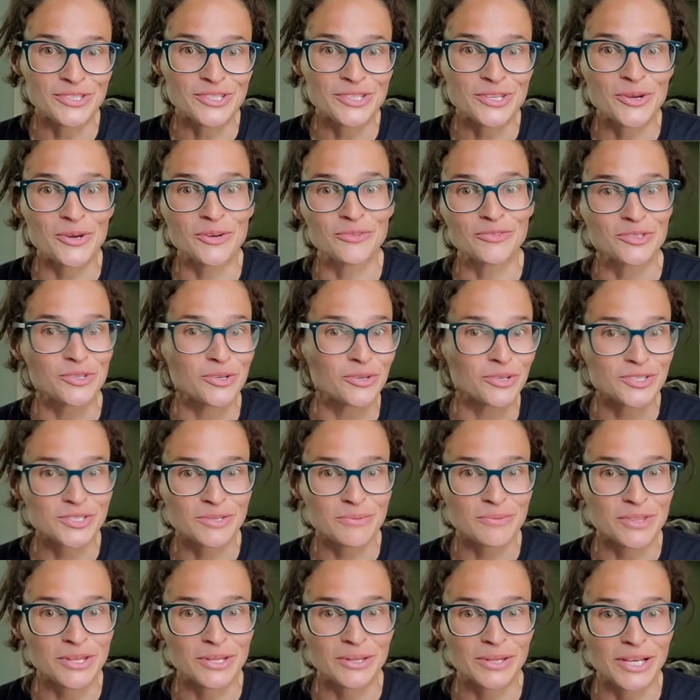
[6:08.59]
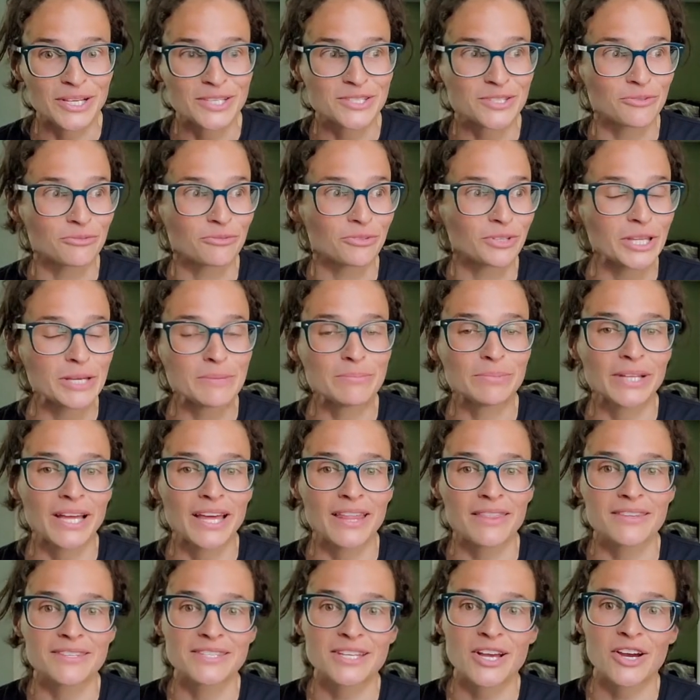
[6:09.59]
So if you're someone that likes to really plan
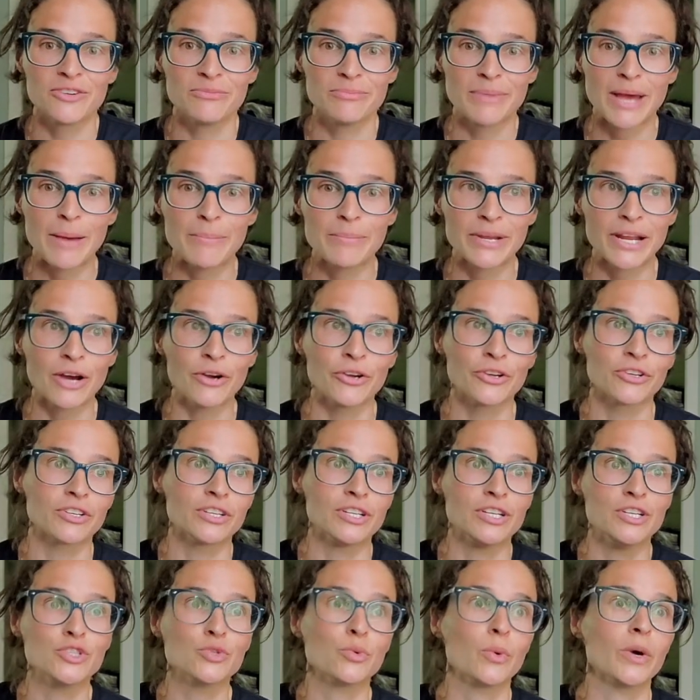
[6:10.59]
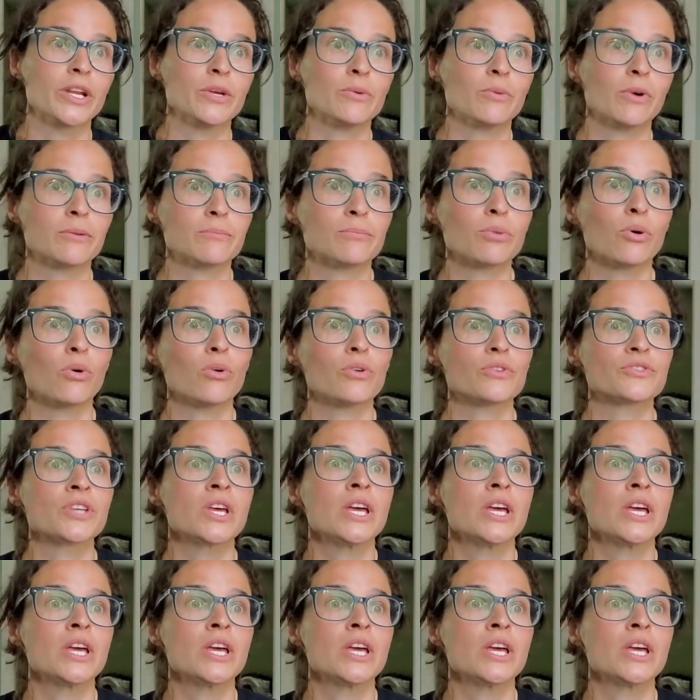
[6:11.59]
this out and map it out, you're going to need 21 poles.